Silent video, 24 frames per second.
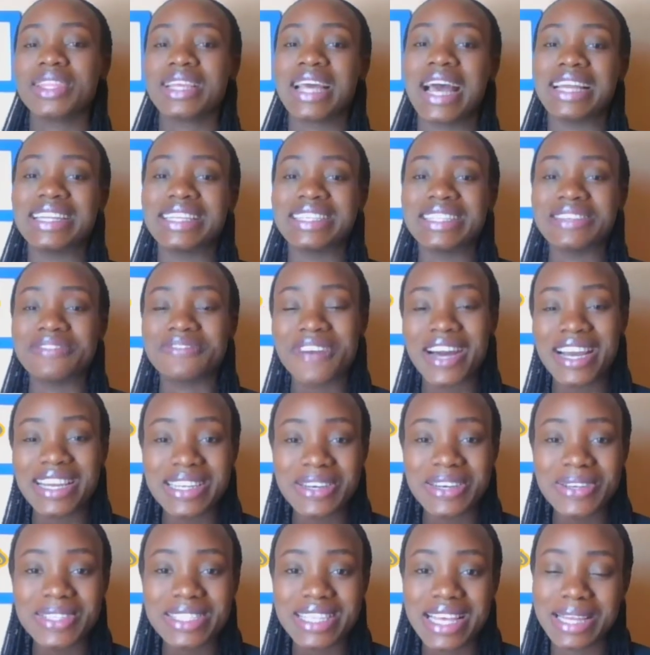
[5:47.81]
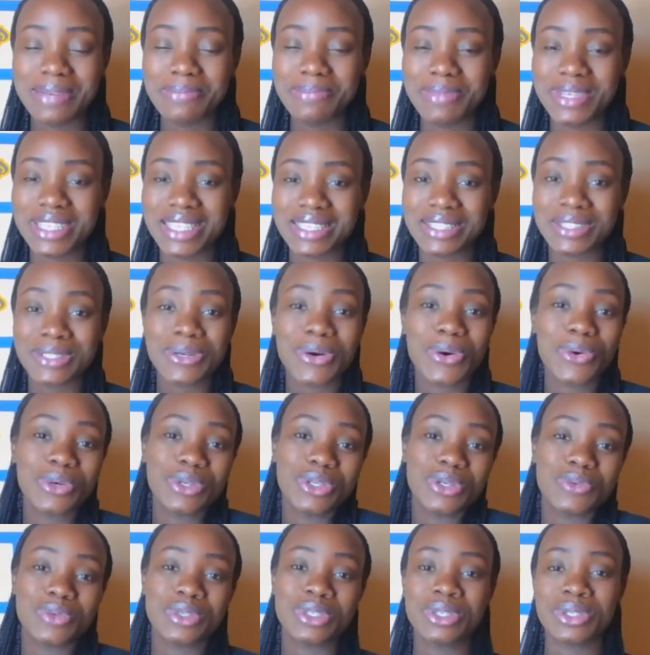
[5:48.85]
And in the final 10 minutes, all
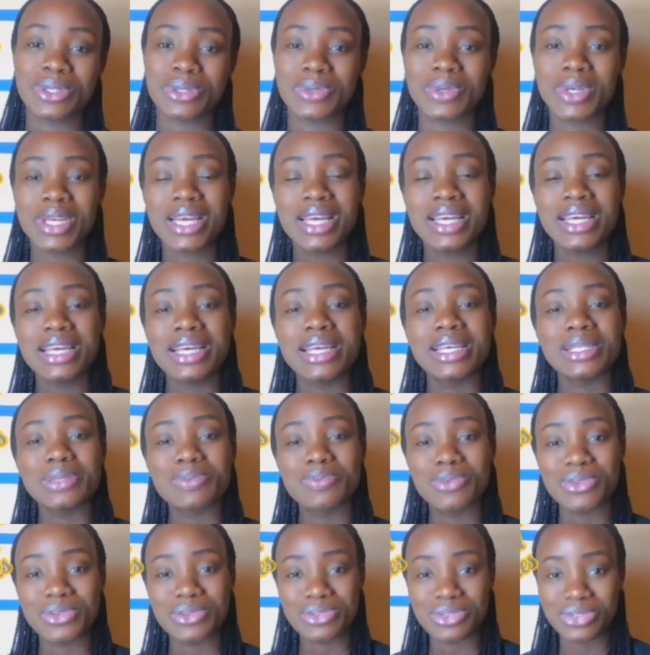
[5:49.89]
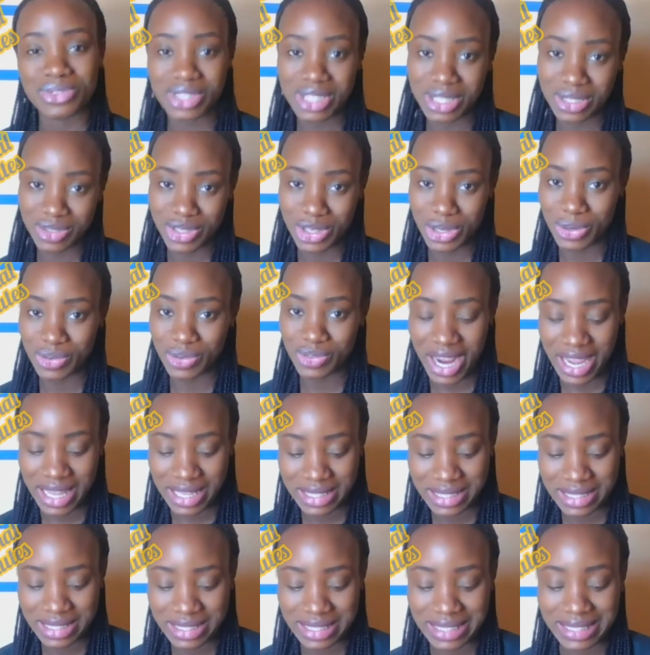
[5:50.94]
you would do is proofread your
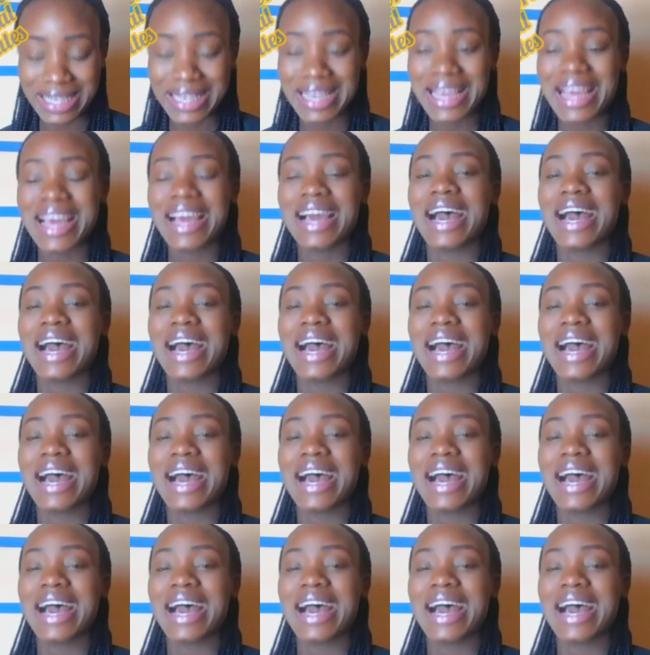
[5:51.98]
writing.